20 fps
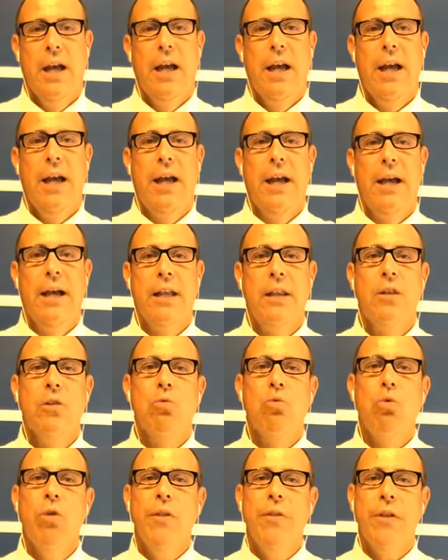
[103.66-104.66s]
And the
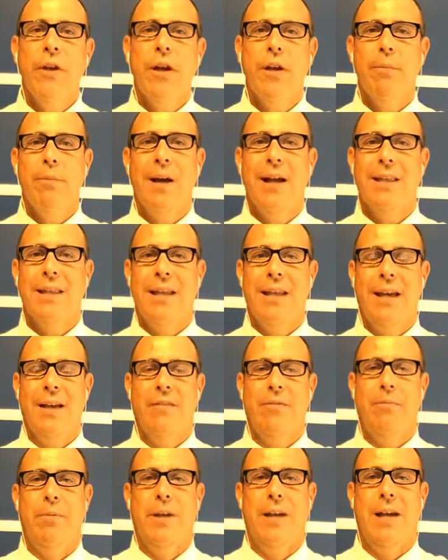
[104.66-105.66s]
one thing about the
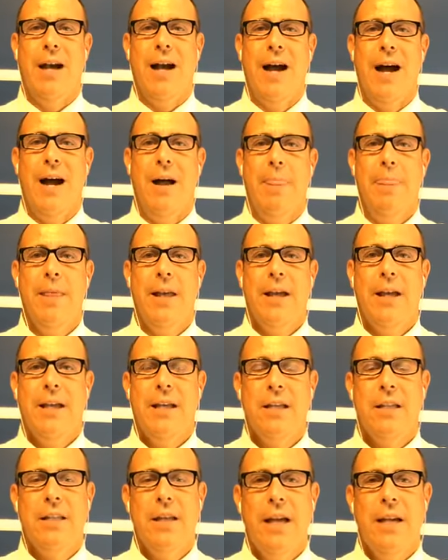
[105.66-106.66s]
FBI
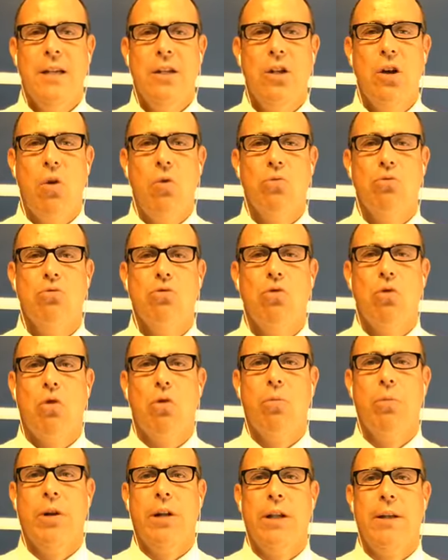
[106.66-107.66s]
is they don't
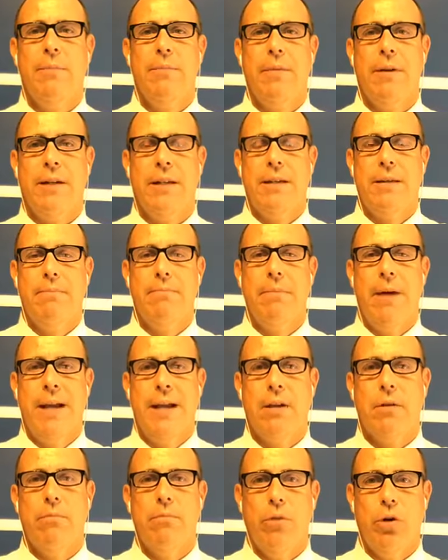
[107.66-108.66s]
normally
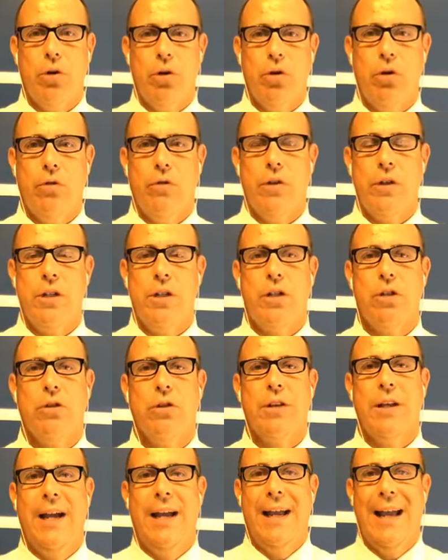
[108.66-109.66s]
make a move
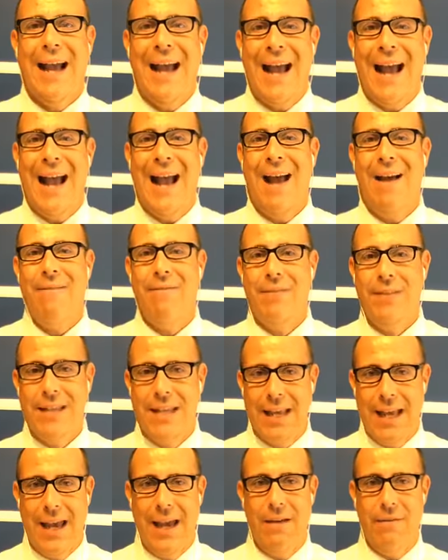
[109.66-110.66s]
until they have
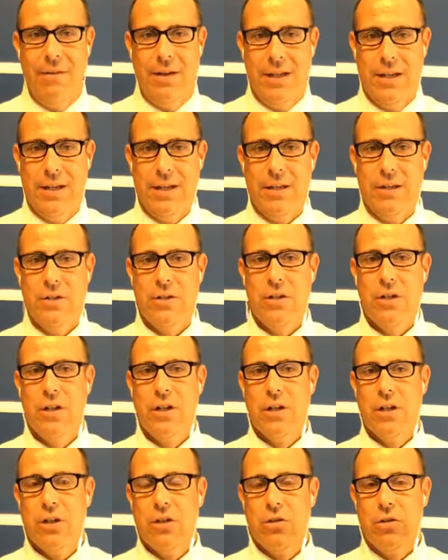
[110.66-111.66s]
the evidence.
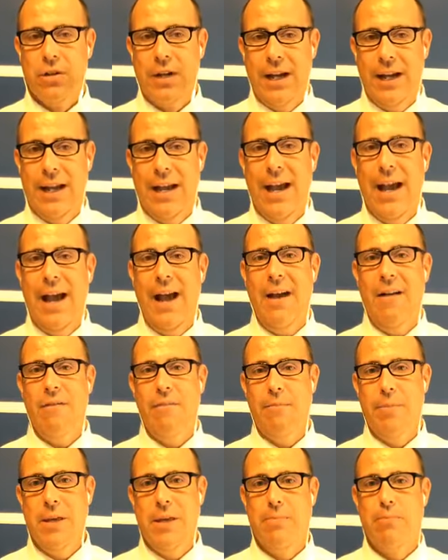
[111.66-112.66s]
Till they
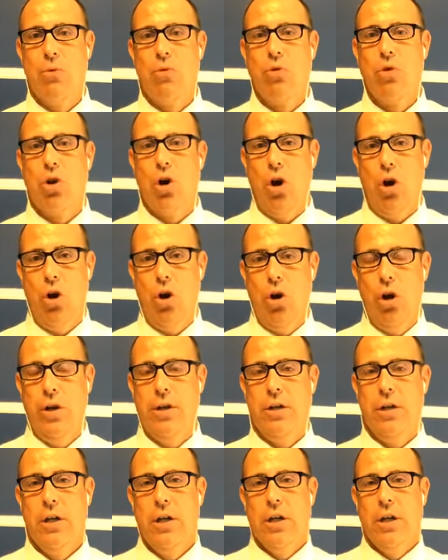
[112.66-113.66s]
have people
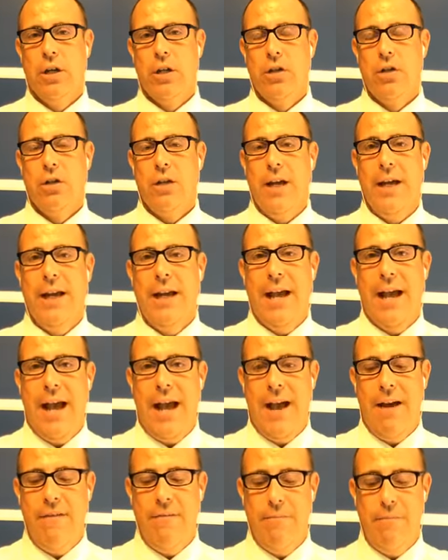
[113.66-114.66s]
caught, till they
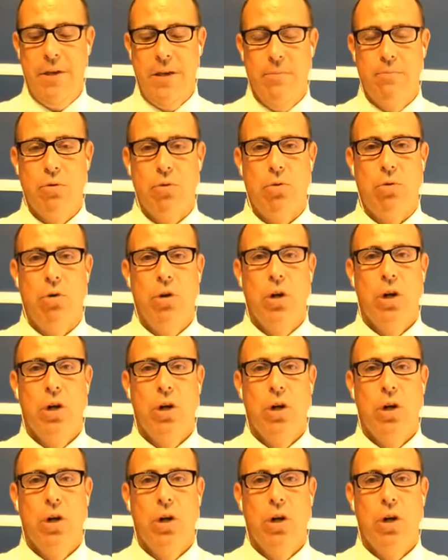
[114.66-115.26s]
have people,